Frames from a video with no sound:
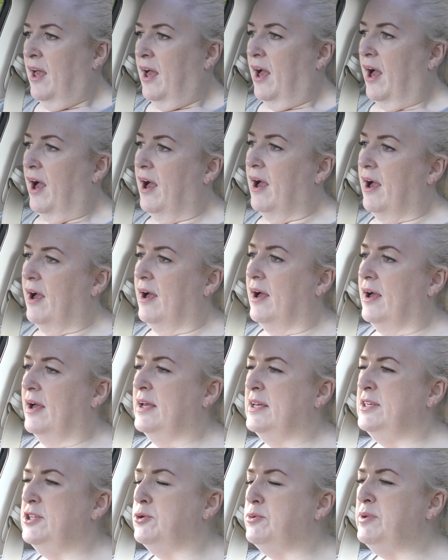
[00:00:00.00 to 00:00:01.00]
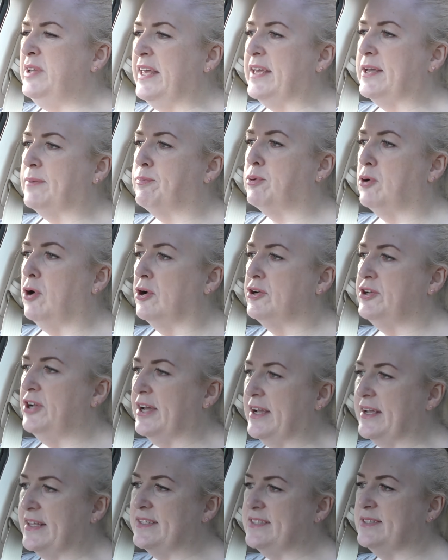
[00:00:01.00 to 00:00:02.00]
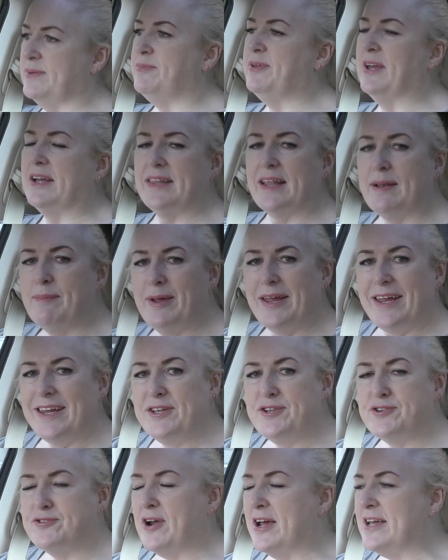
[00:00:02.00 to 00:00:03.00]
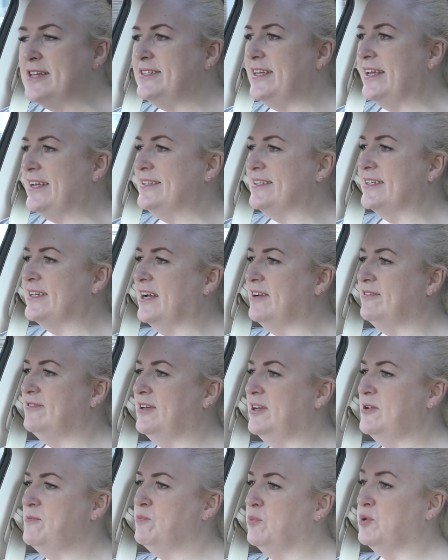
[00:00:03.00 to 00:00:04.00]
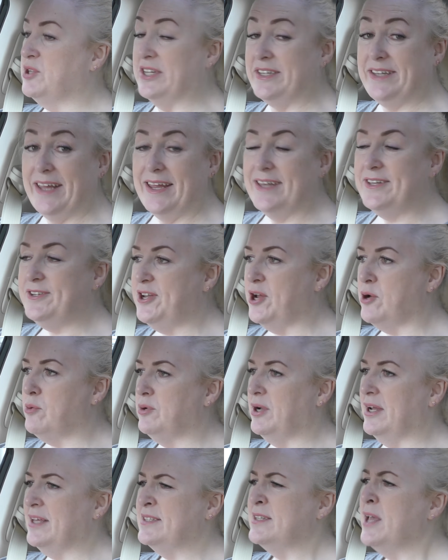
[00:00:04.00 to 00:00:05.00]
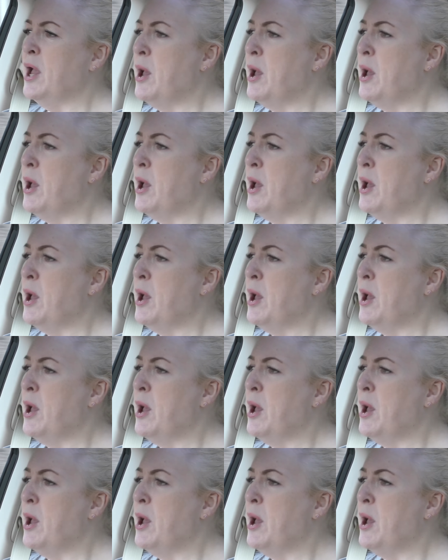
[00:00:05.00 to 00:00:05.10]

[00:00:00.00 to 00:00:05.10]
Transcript: uh, unique product, something a little bit interesting to cover, which I did, donuts,